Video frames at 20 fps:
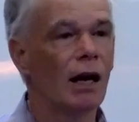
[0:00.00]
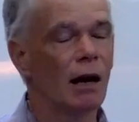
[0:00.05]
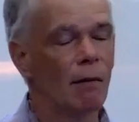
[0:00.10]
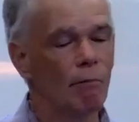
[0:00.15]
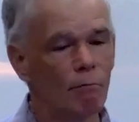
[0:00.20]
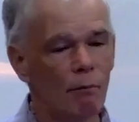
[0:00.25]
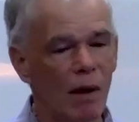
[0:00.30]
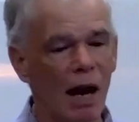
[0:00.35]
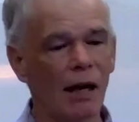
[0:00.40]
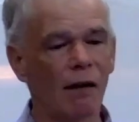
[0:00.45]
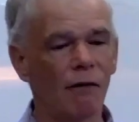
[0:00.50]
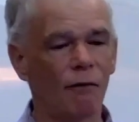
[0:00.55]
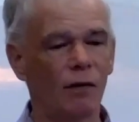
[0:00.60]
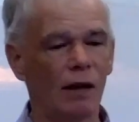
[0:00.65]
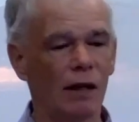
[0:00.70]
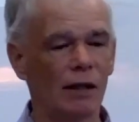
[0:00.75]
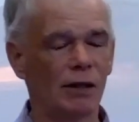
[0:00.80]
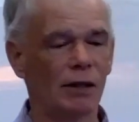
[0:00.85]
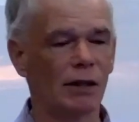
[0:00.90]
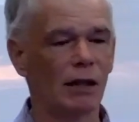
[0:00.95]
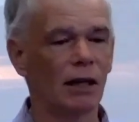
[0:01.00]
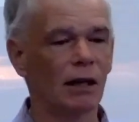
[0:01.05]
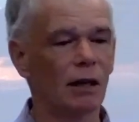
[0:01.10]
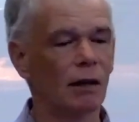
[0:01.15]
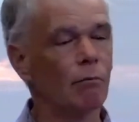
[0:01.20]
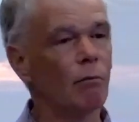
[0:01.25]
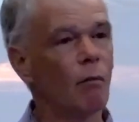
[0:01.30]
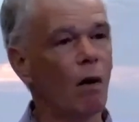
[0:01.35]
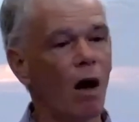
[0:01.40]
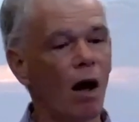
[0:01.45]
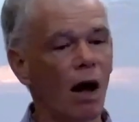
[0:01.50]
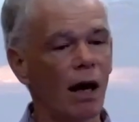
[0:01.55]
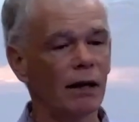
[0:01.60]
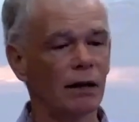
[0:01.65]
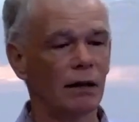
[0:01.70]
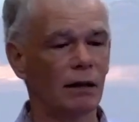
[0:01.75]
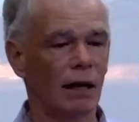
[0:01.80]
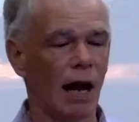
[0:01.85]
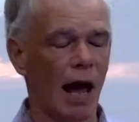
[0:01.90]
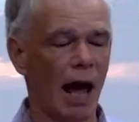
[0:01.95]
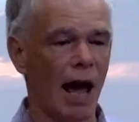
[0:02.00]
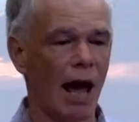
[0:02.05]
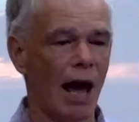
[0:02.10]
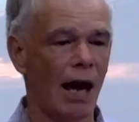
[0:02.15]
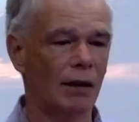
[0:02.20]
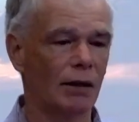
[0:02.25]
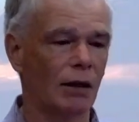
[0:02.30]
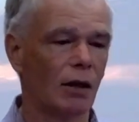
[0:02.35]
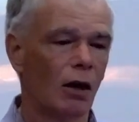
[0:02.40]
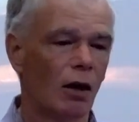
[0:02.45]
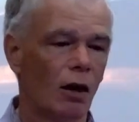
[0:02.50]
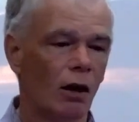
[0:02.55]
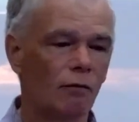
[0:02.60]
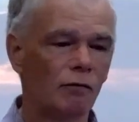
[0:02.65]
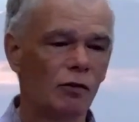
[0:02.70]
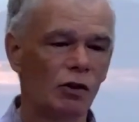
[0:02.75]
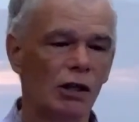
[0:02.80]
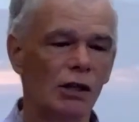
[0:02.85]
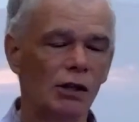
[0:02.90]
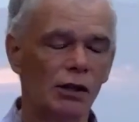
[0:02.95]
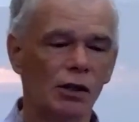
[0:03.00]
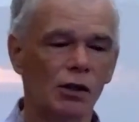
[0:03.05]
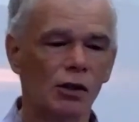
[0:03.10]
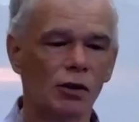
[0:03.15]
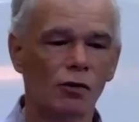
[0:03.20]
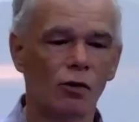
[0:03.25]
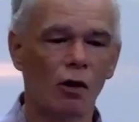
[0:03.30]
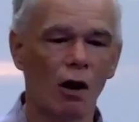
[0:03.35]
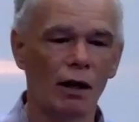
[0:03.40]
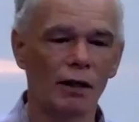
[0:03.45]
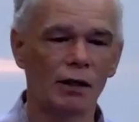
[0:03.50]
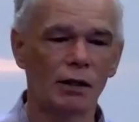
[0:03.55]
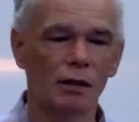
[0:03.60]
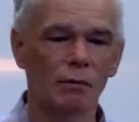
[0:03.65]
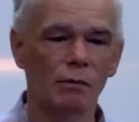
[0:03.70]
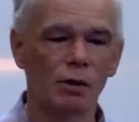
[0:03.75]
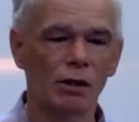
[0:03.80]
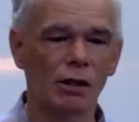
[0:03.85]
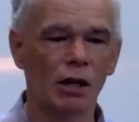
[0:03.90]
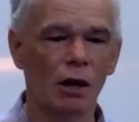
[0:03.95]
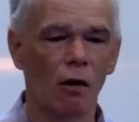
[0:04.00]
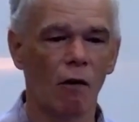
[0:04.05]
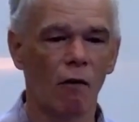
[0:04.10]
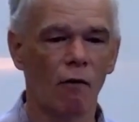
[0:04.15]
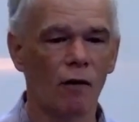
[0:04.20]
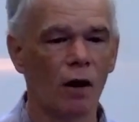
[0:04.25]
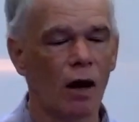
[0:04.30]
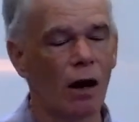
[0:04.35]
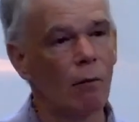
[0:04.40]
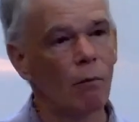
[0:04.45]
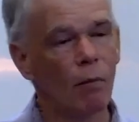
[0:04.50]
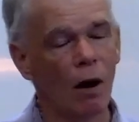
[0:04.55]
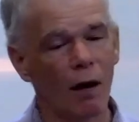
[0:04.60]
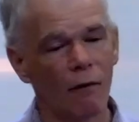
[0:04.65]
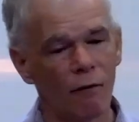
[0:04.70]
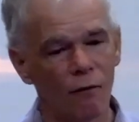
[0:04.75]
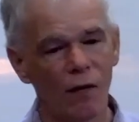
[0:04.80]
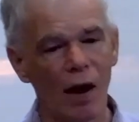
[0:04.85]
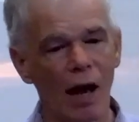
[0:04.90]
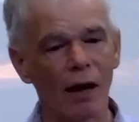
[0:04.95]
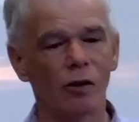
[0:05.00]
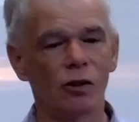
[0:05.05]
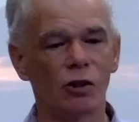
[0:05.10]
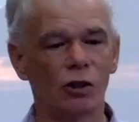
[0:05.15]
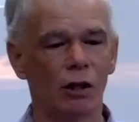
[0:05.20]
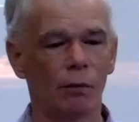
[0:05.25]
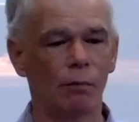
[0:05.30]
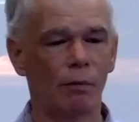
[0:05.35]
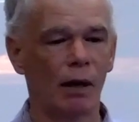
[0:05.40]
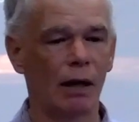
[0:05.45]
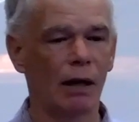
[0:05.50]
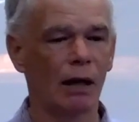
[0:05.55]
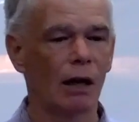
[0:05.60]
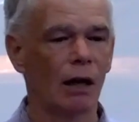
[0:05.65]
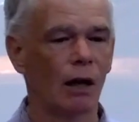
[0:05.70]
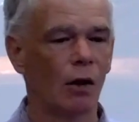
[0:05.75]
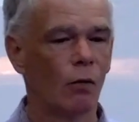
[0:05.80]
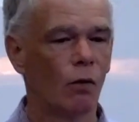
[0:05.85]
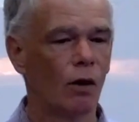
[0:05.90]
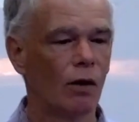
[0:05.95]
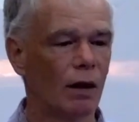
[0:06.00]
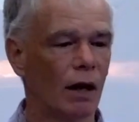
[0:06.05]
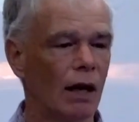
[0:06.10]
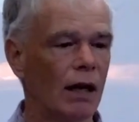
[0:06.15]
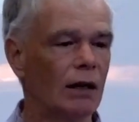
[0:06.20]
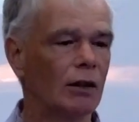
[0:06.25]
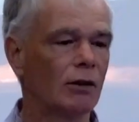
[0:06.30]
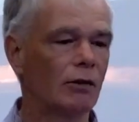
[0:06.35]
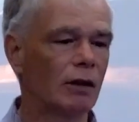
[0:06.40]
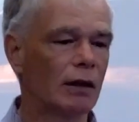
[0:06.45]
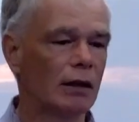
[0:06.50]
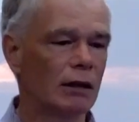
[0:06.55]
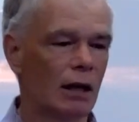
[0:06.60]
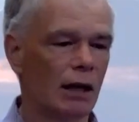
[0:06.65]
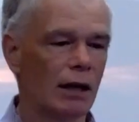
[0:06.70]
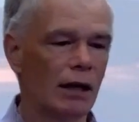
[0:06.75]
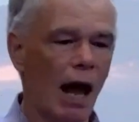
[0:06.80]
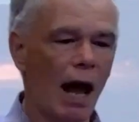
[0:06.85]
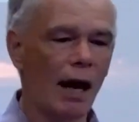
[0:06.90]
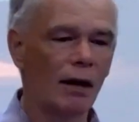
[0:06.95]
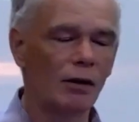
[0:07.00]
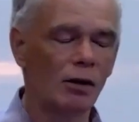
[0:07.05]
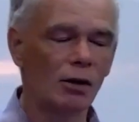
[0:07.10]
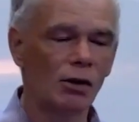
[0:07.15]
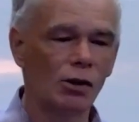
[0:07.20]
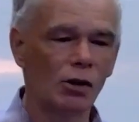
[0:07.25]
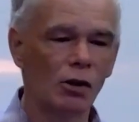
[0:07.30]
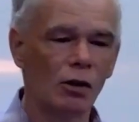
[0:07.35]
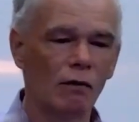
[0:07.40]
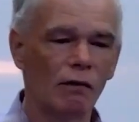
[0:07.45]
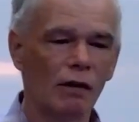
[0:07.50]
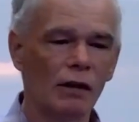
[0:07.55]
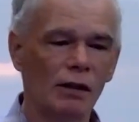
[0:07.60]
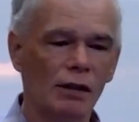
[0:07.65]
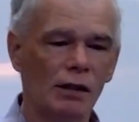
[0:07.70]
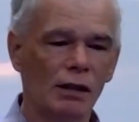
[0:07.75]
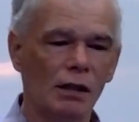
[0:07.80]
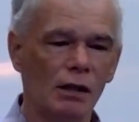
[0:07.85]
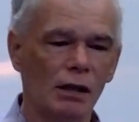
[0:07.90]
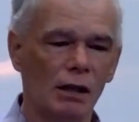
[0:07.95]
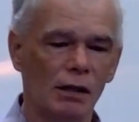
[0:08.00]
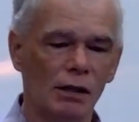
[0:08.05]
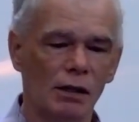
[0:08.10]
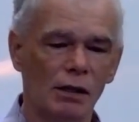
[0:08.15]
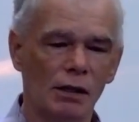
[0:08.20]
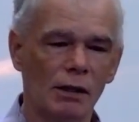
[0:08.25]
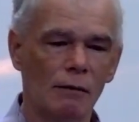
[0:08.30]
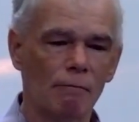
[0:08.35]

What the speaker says: manifesting the mind and heart of Jesus Christ himself by fellowshipping with ignorant and undeserving sinners.